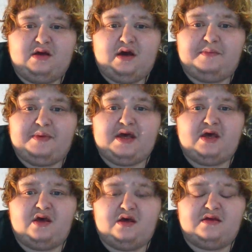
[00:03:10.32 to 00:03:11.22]
a
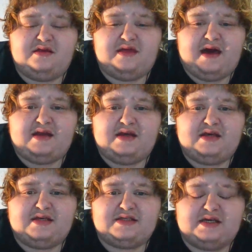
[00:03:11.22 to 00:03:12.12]
pill that
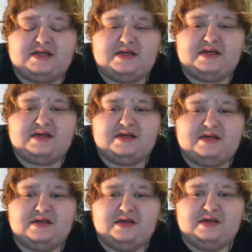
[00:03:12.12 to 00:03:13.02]
is going to,
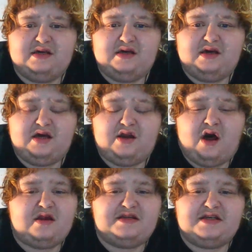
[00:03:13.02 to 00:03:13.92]
a
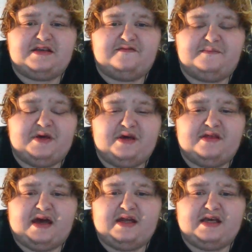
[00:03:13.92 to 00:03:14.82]
non-addictive pill
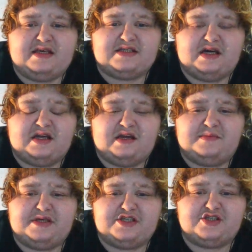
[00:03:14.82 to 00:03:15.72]
that is going to
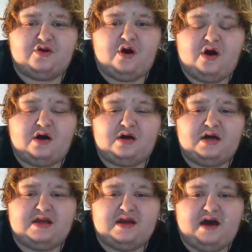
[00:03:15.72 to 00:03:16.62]
be strong
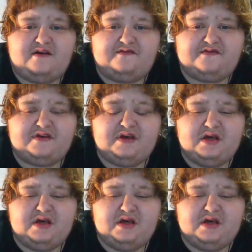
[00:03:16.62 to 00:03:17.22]
enough,